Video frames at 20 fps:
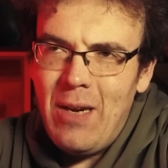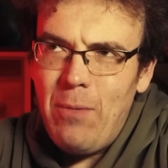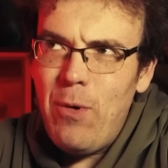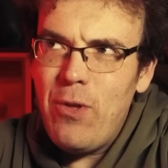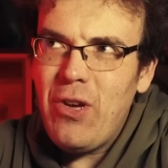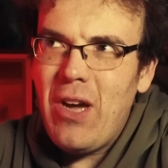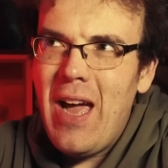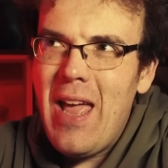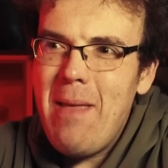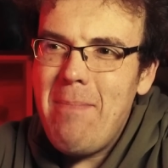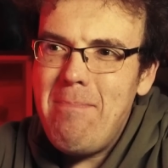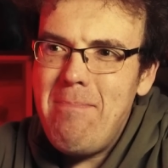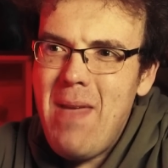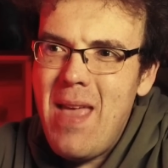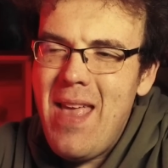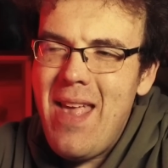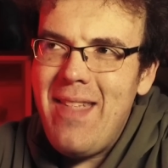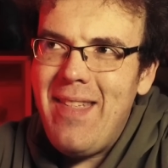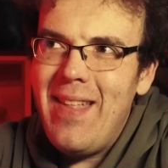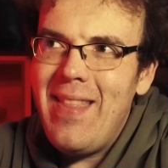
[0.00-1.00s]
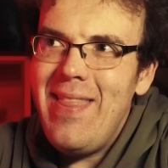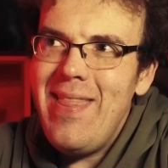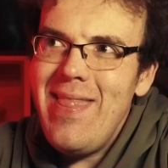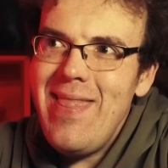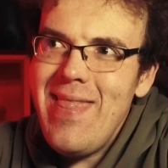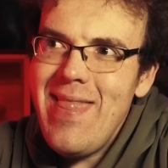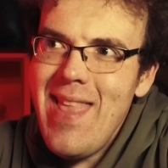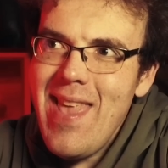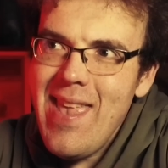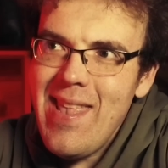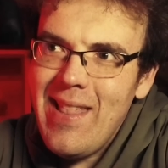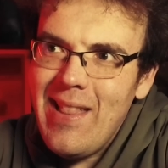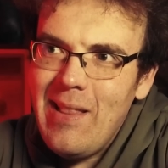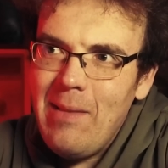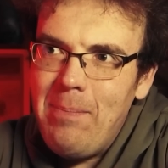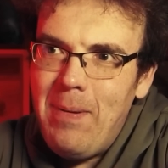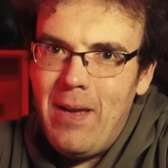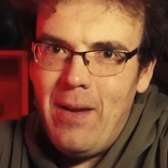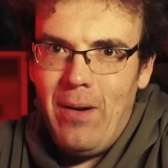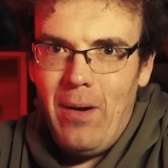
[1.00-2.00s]
which I admit is a
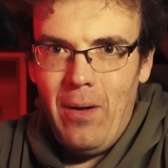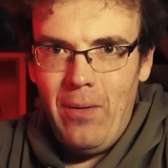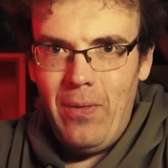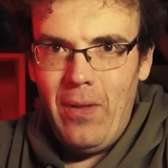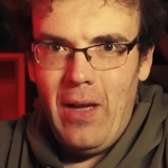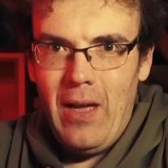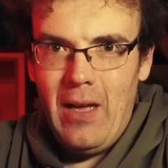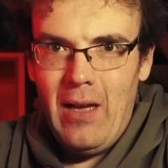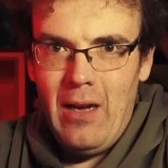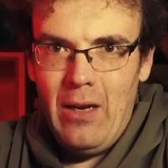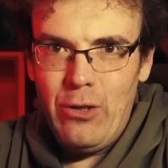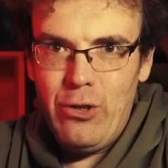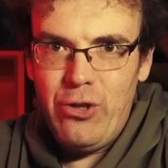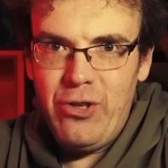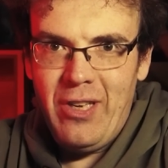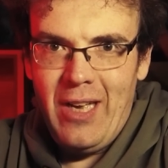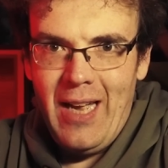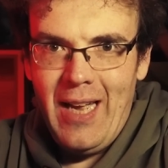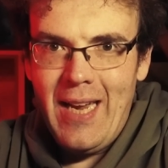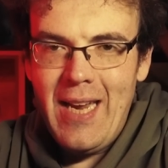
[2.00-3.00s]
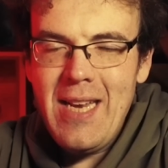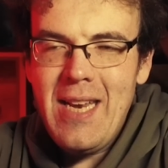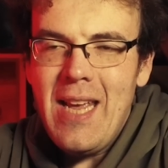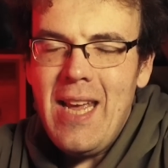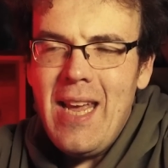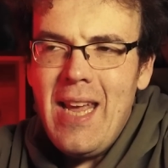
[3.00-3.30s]
little bit on the harsh side,